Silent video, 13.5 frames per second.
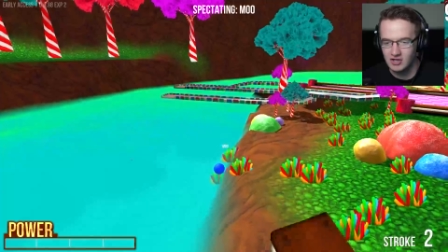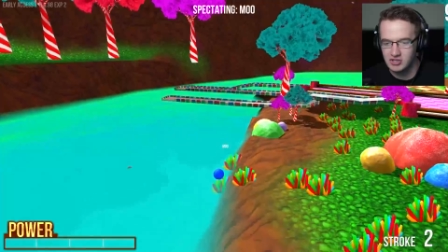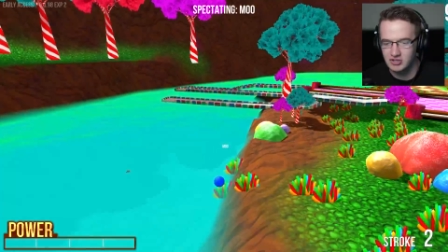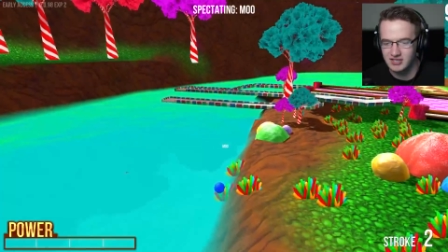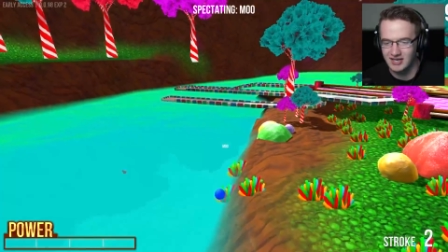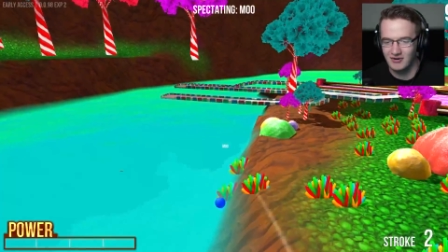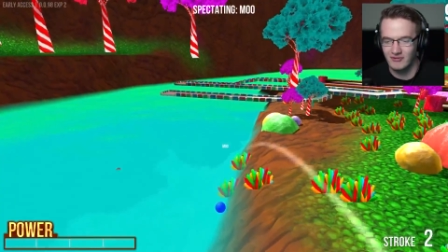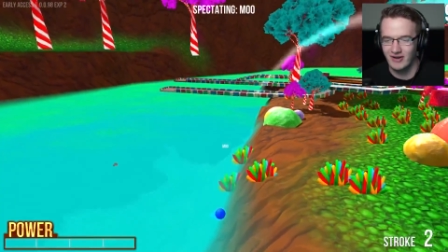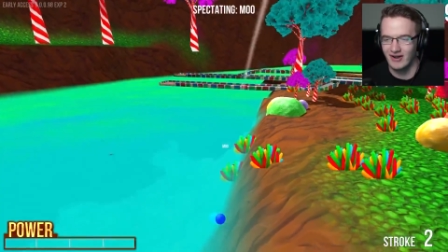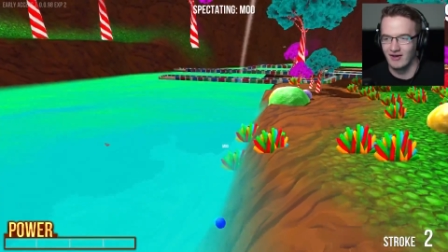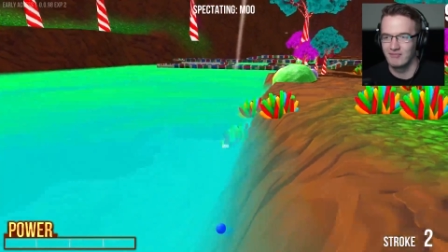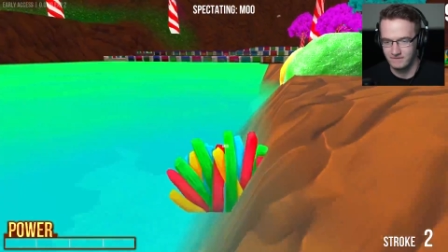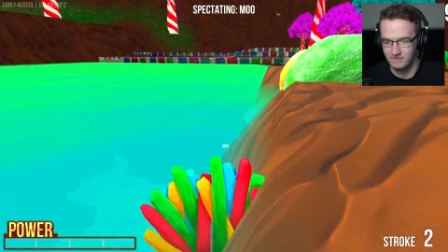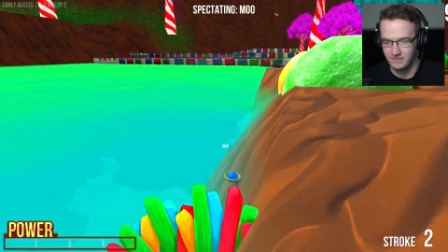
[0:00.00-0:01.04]
you should take a run
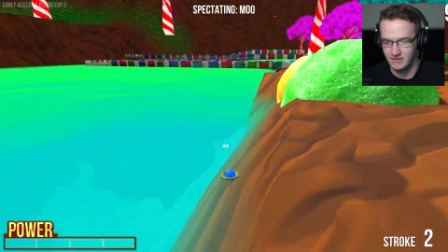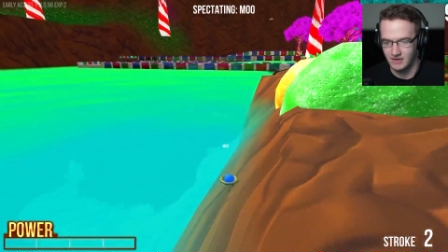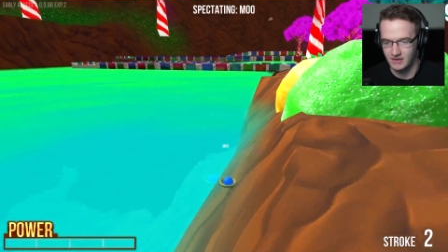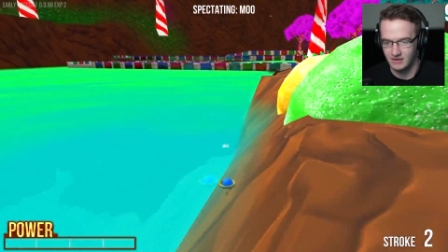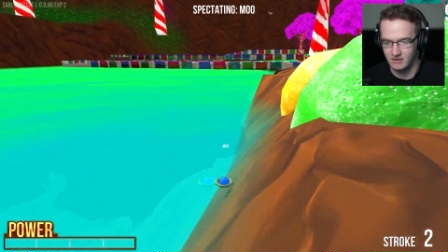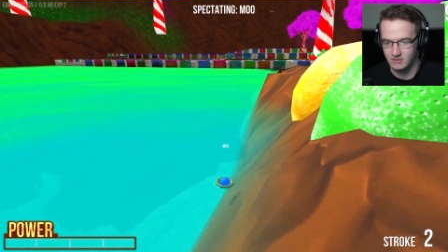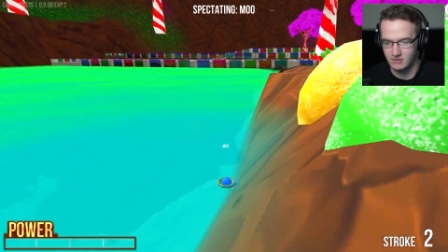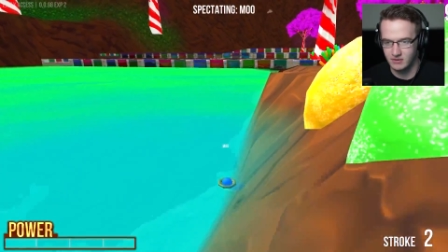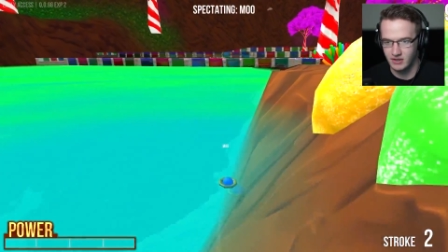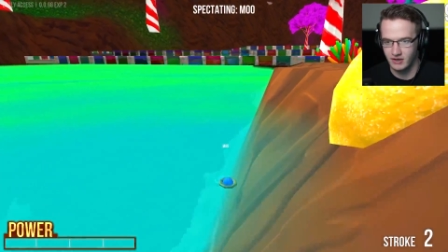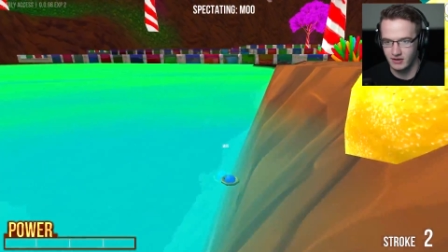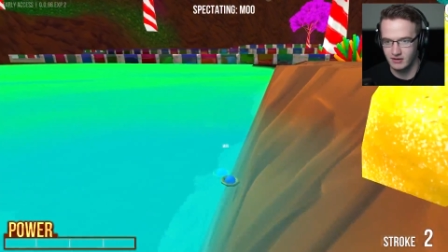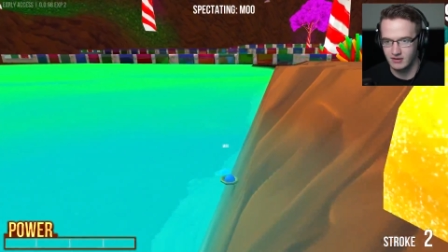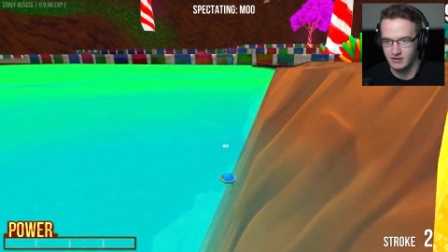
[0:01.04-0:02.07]
up. There you go. Oh, you
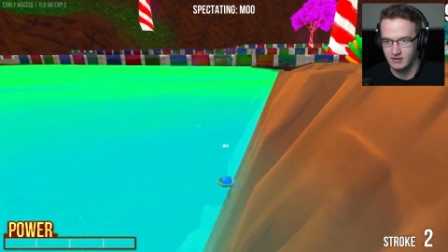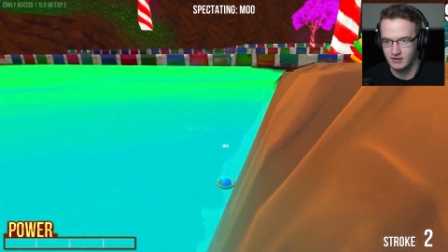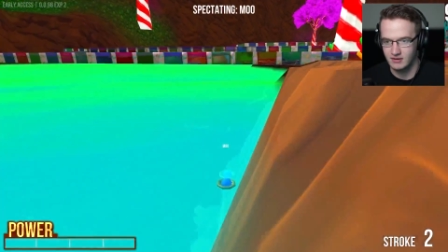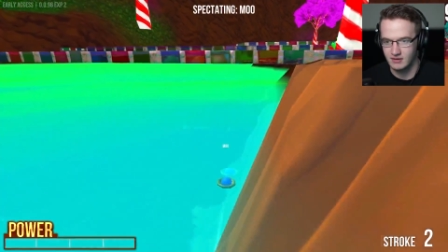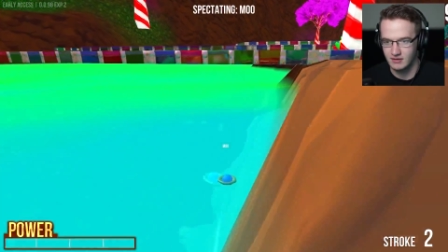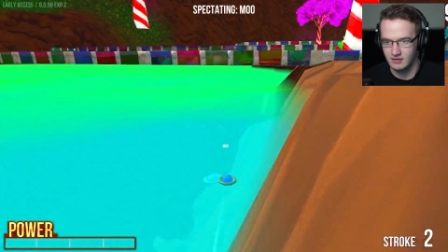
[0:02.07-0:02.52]
got. Now you got to jump.